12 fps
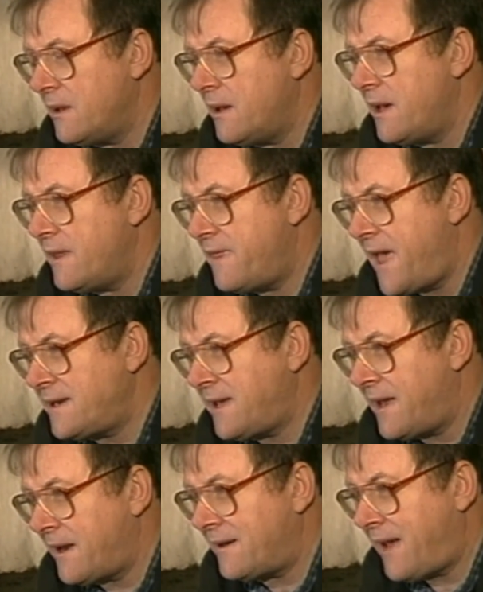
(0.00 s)
That
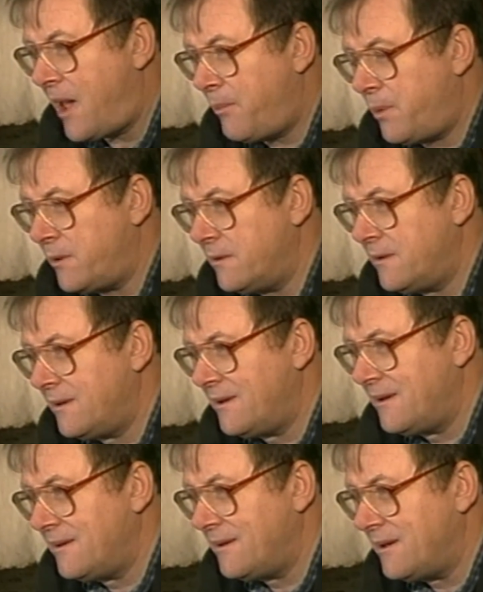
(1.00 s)
cannot happen
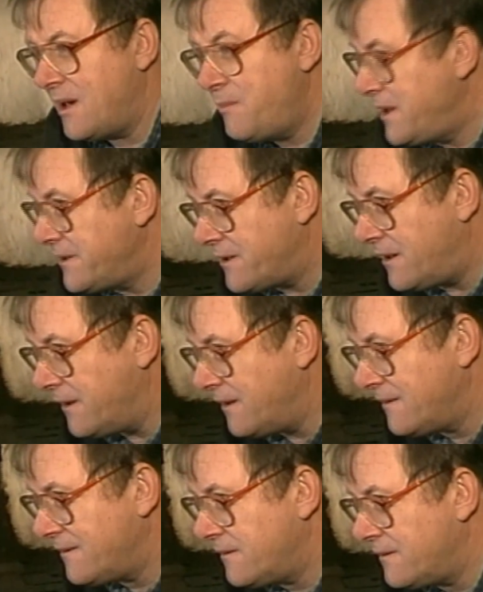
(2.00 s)
immediately,
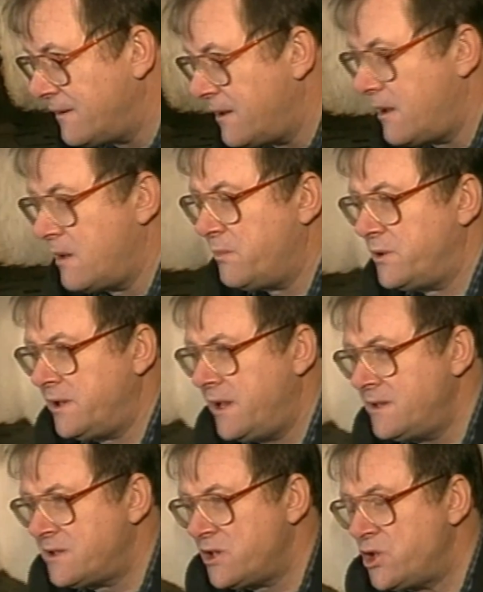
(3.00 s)
but the
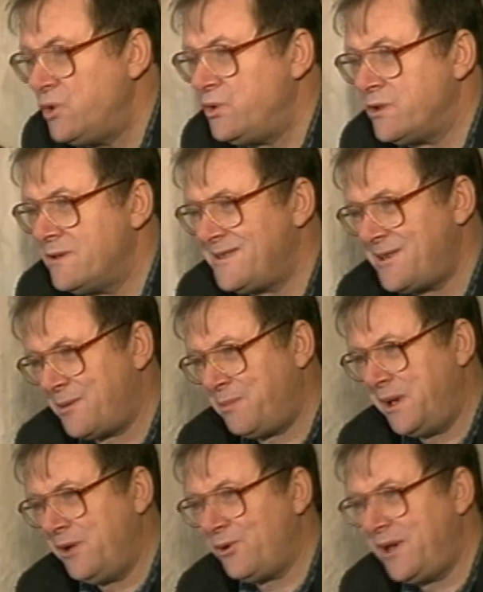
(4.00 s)
institutions are being
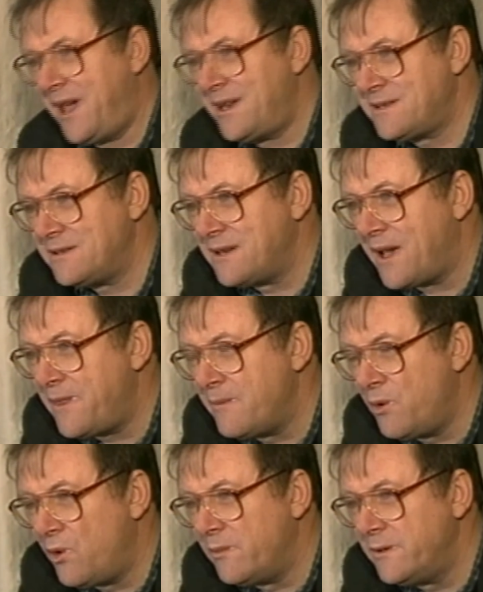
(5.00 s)
created at the
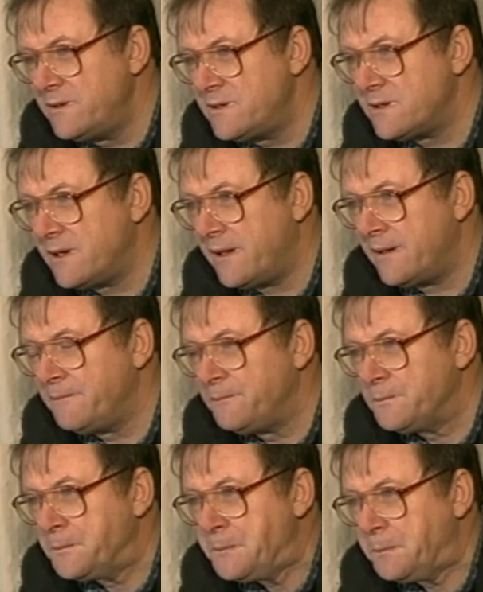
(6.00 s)
moment
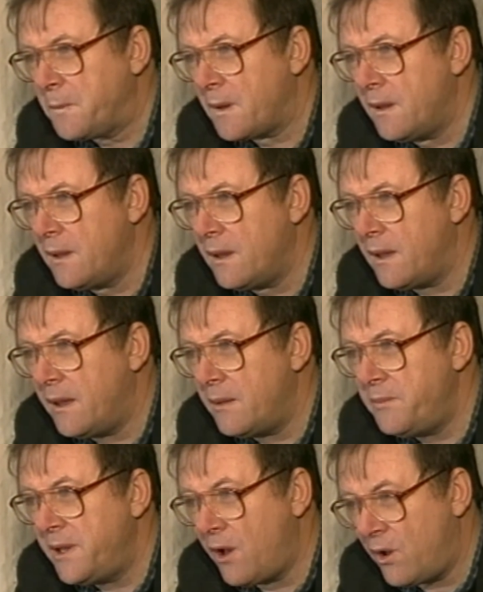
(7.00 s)

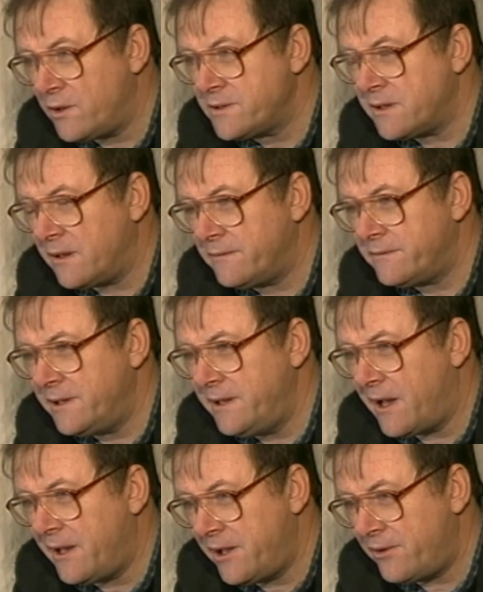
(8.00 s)
because of the
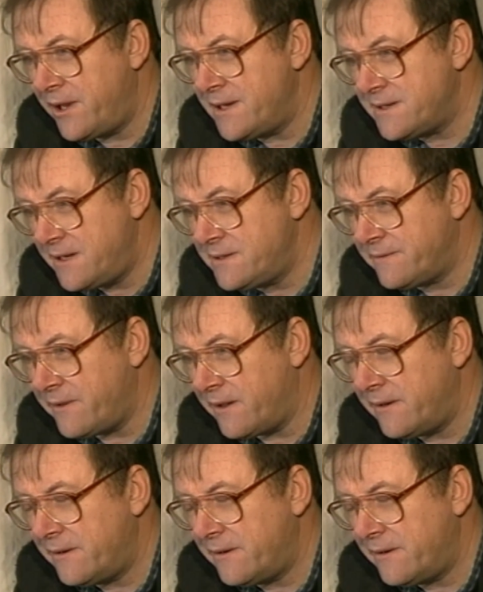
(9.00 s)
IRA ceasefire.